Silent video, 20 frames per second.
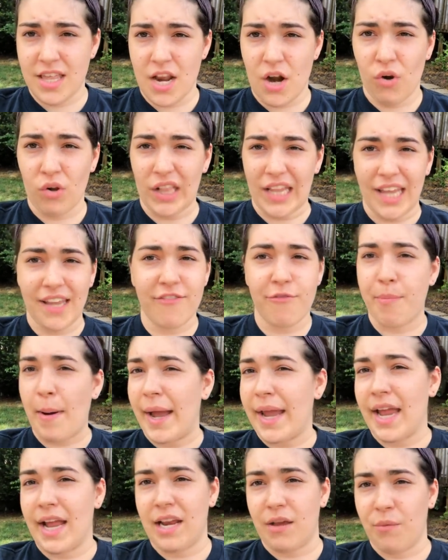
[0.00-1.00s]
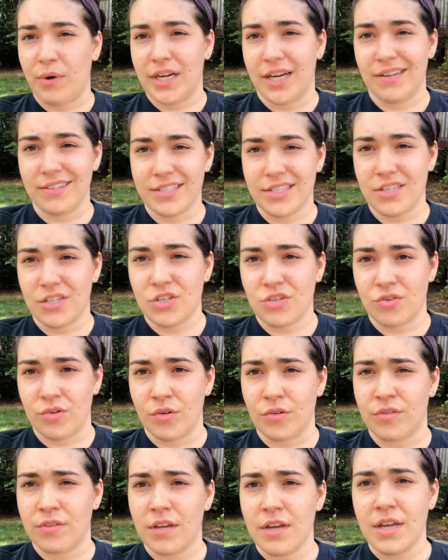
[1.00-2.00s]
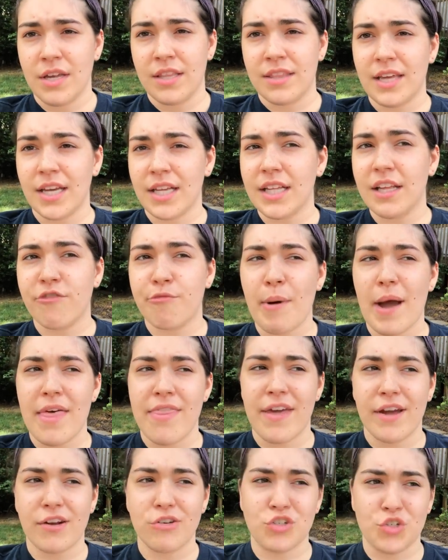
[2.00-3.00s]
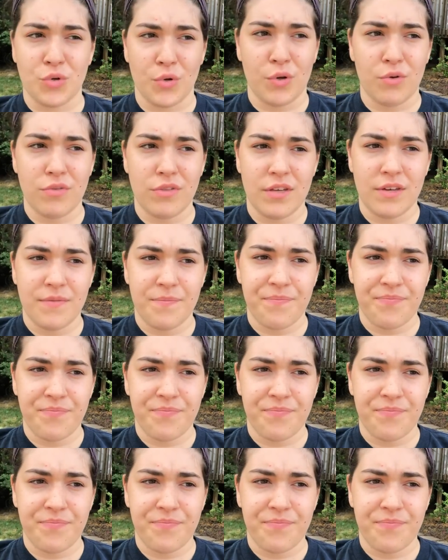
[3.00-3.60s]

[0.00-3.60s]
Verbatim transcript: They don't live by anyone else's truth. They live by their truth.